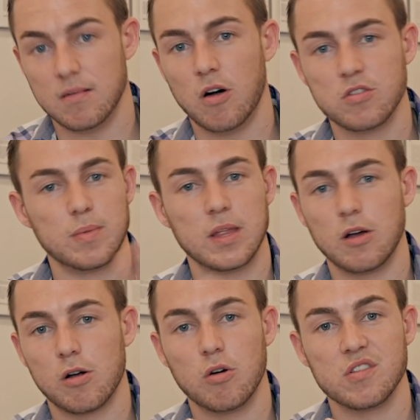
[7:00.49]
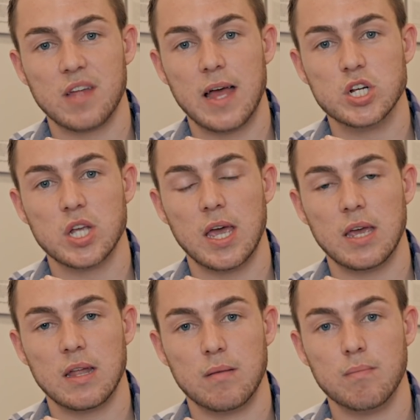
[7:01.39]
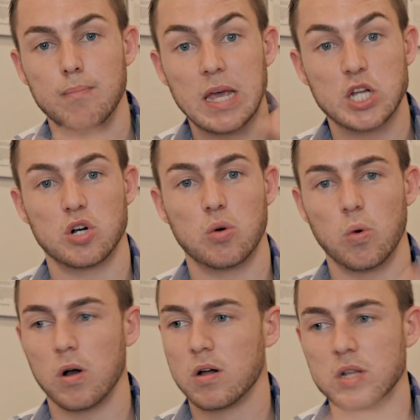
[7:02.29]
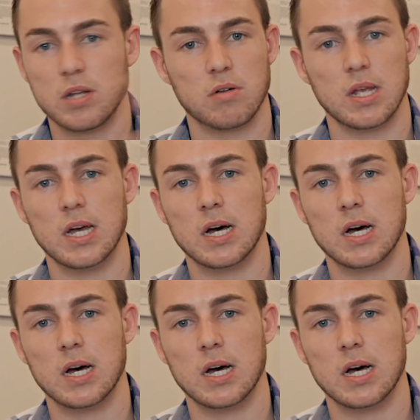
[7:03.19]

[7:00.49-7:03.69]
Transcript: ultimately our goal is to educate and make sure we're clearing